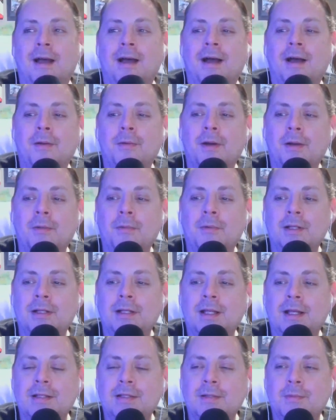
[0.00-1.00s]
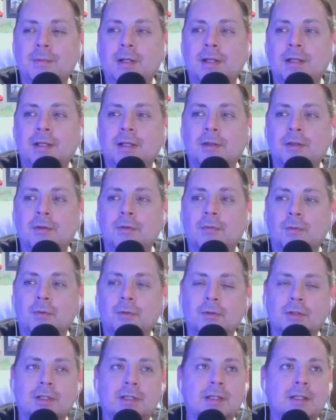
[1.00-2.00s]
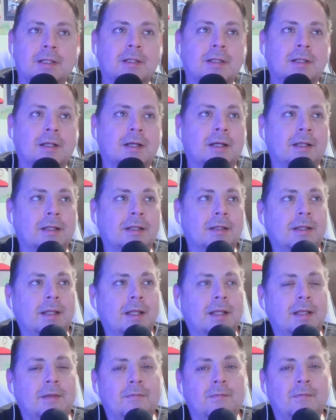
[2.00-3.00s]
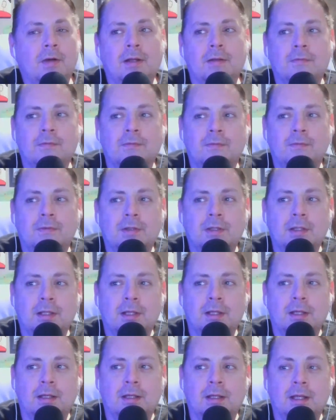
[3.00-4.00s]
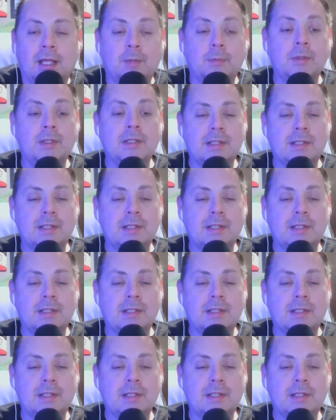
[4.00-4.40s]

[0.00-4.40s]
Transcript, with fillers: I, I wanted to ask about another role you did uh, that involved uh, N B